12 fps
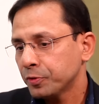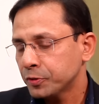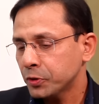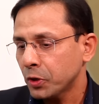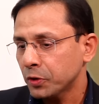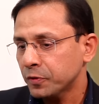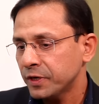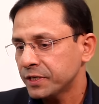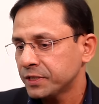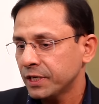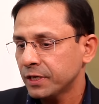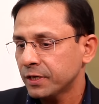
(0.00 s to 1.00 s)
So
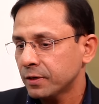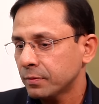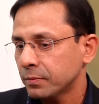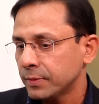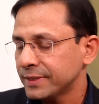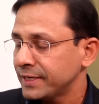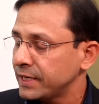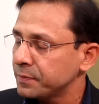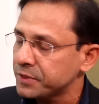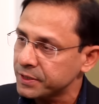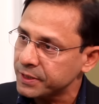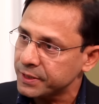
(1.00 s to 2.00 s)
authorized dealer, as the name
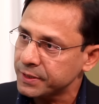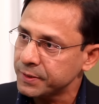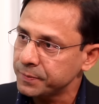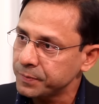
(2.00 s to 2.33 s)
suggests,